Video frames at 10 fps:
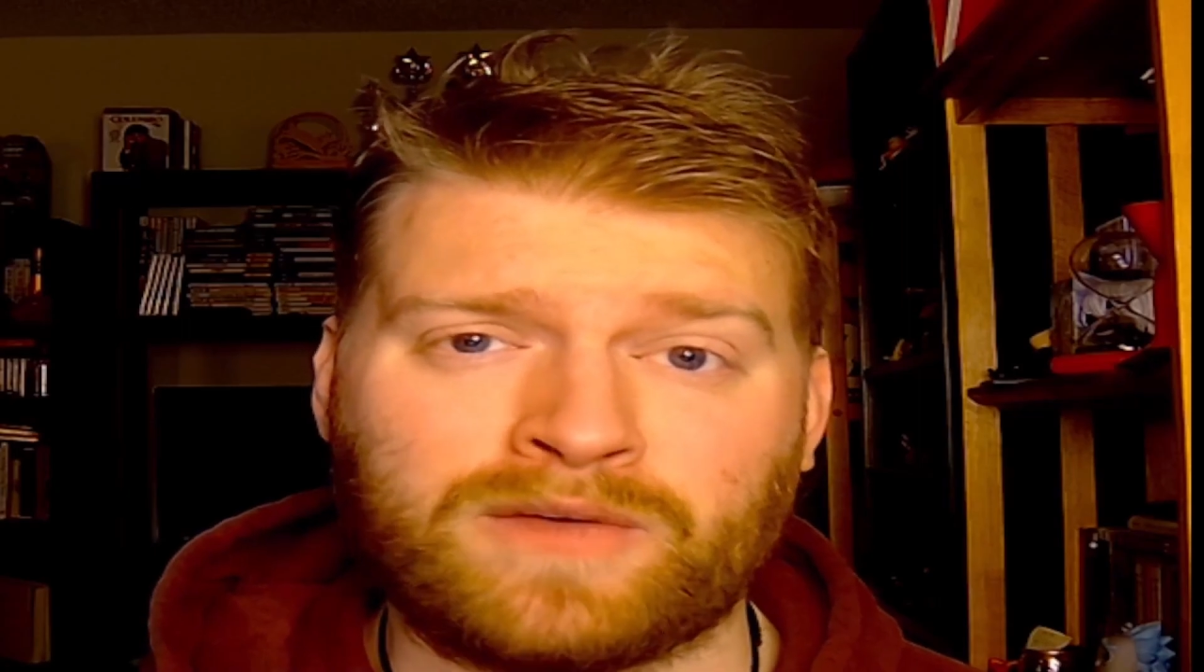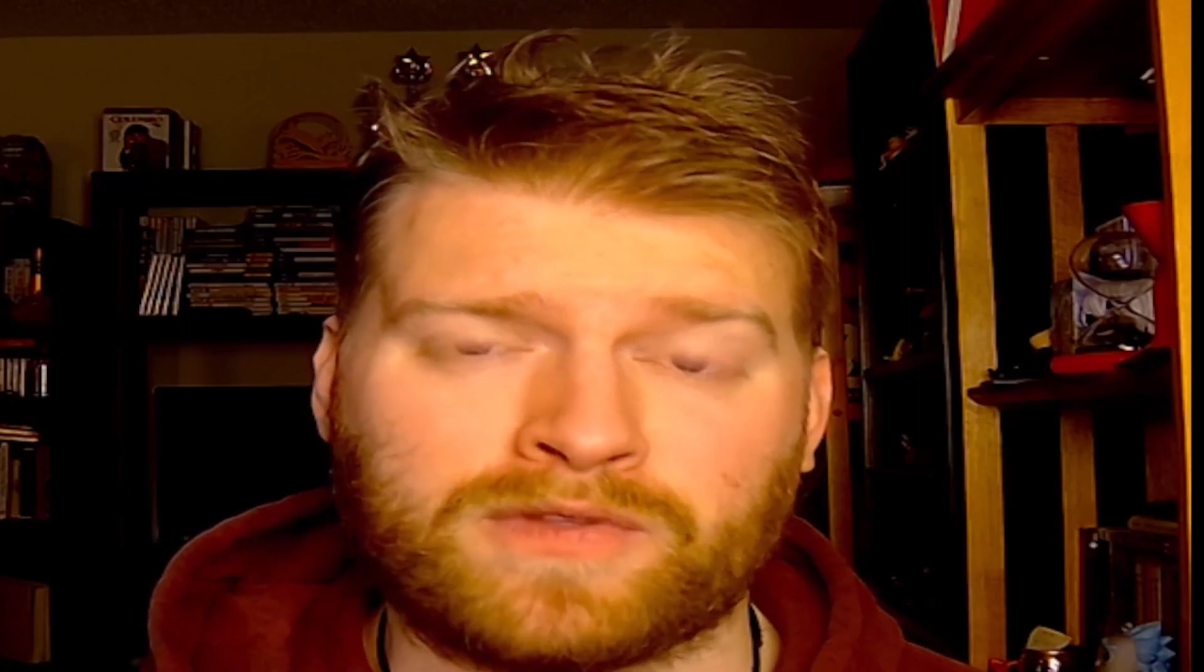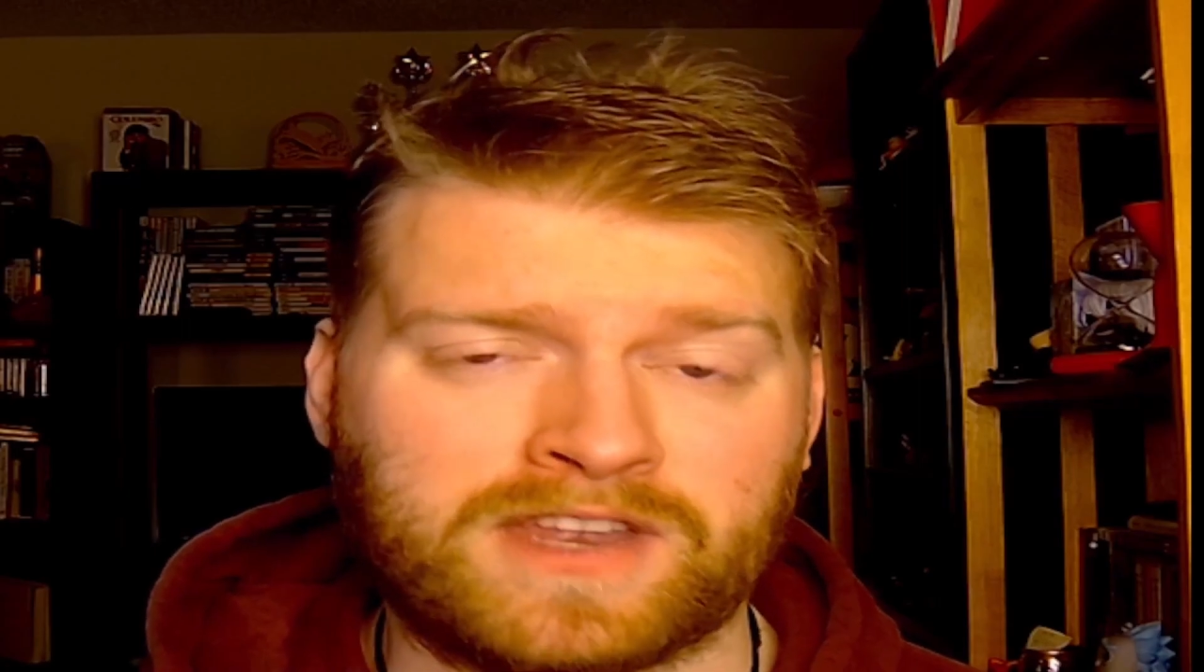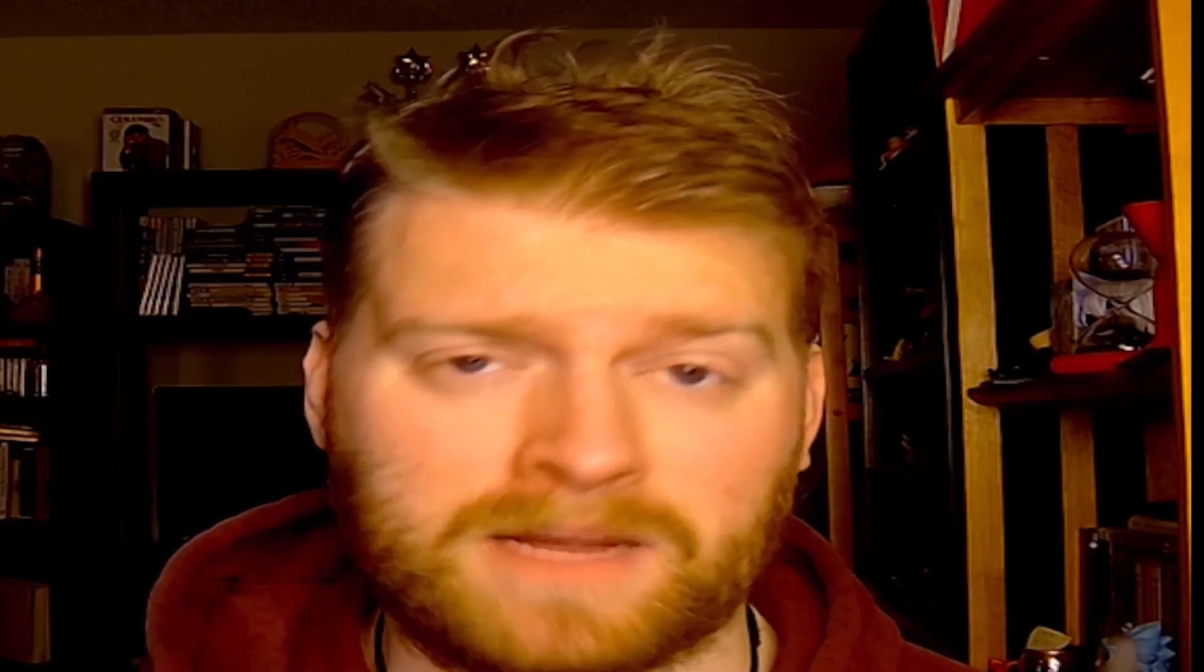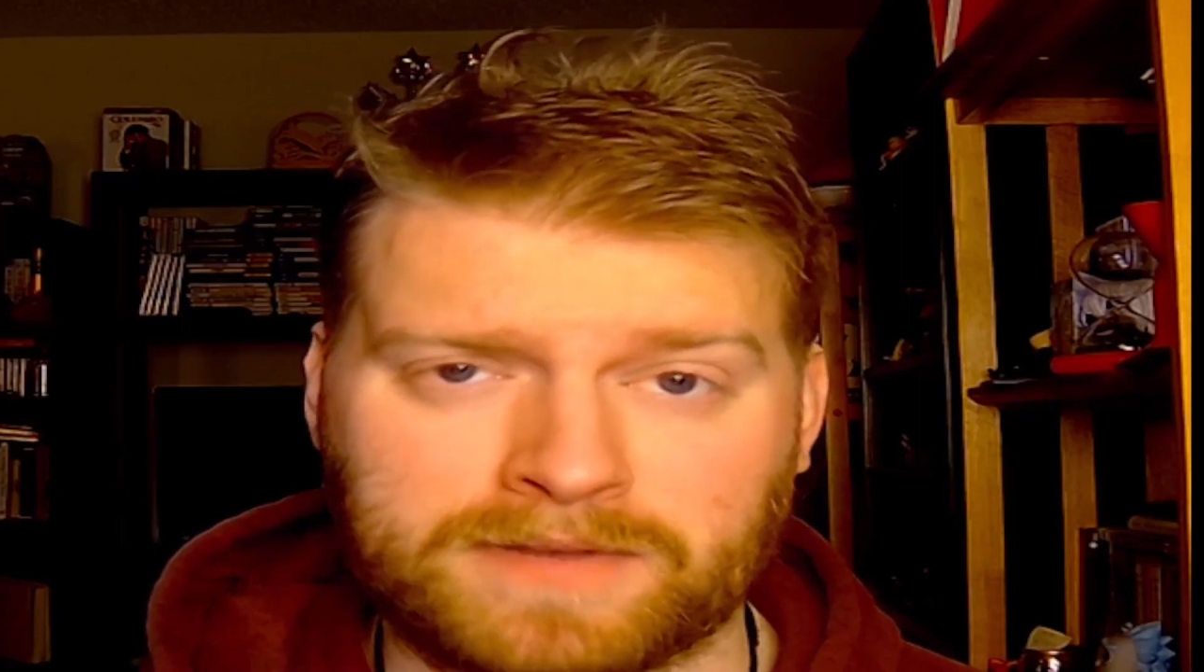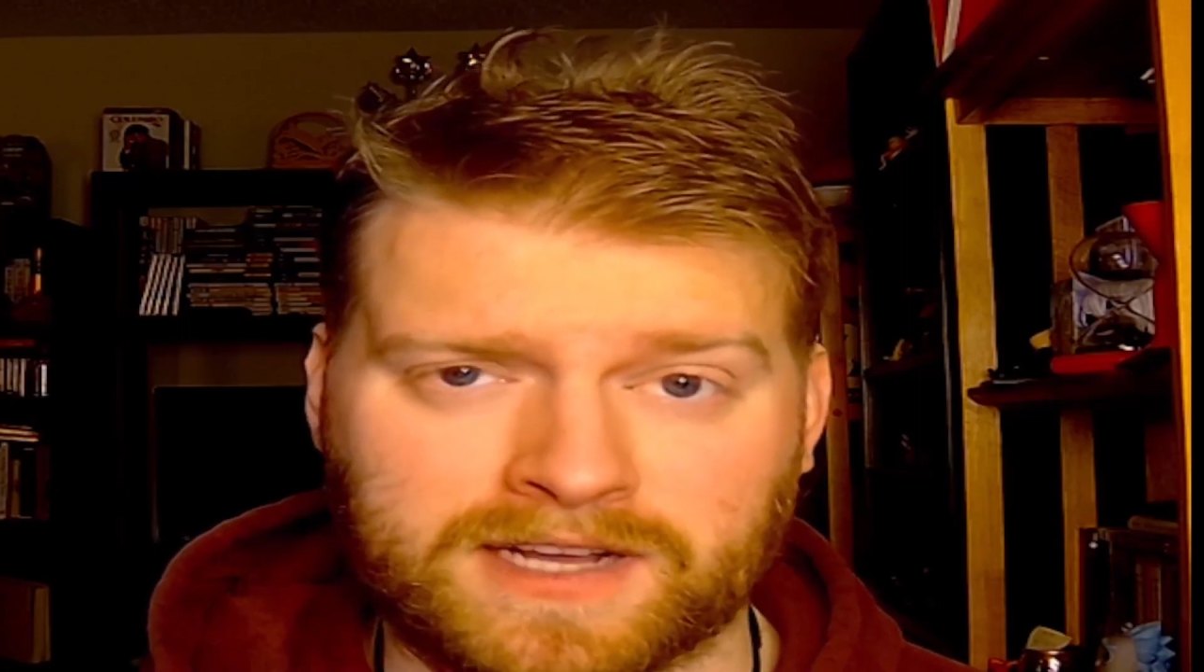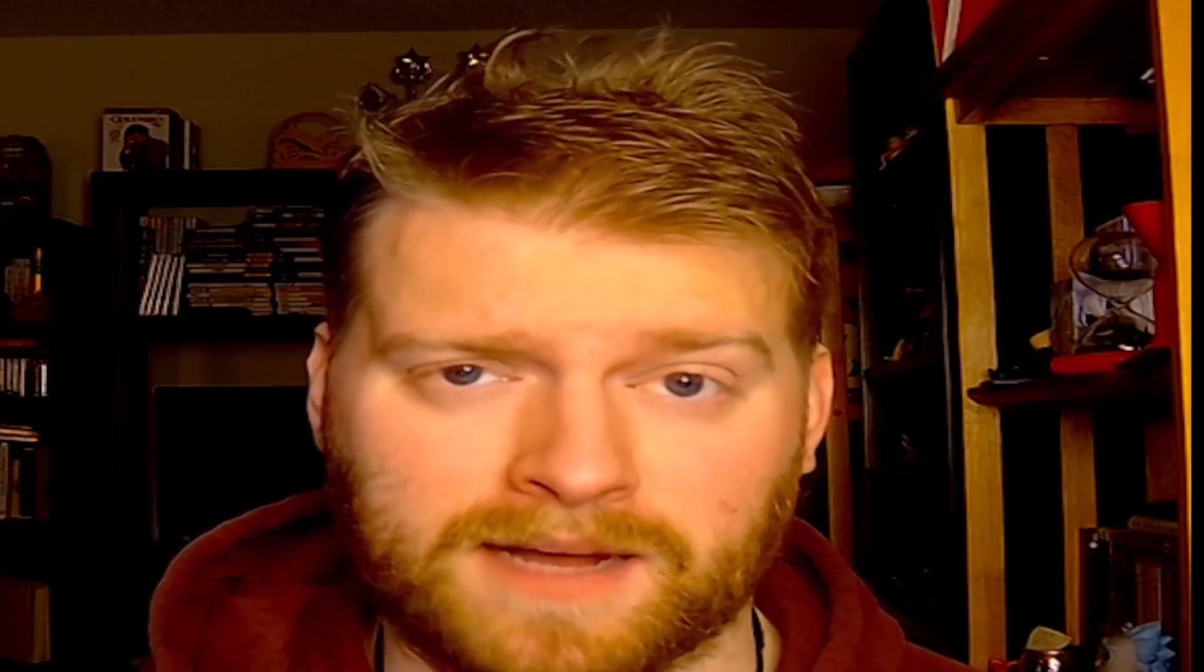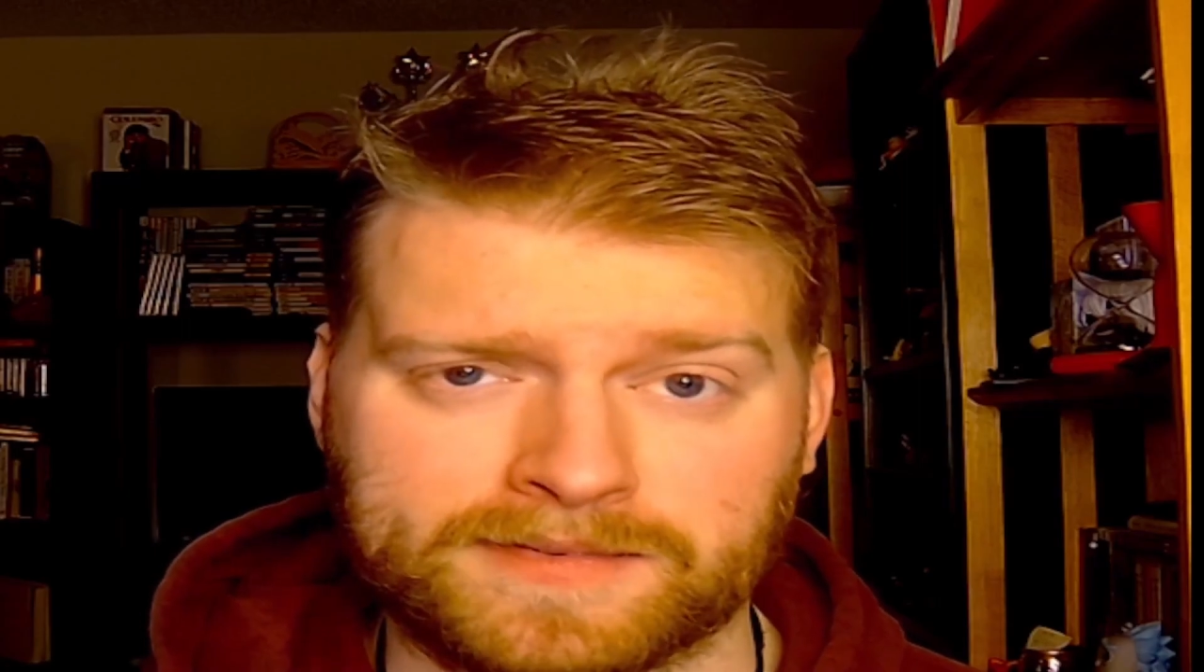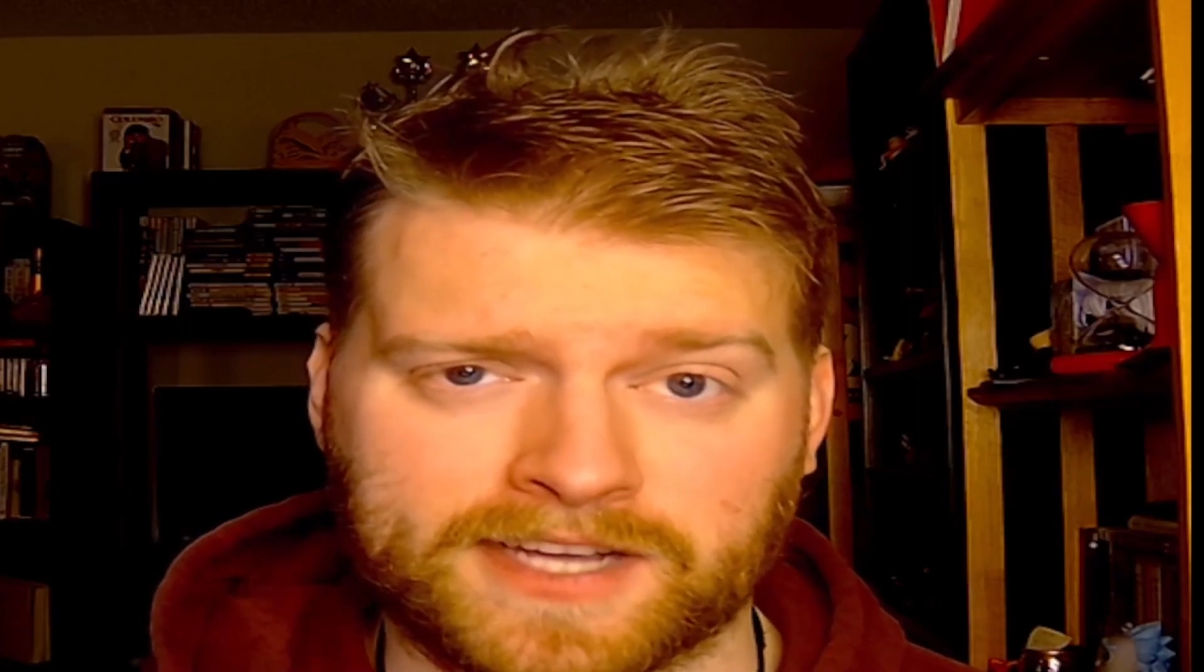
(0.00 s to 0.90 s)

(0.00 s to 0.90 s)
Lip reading: number comes up.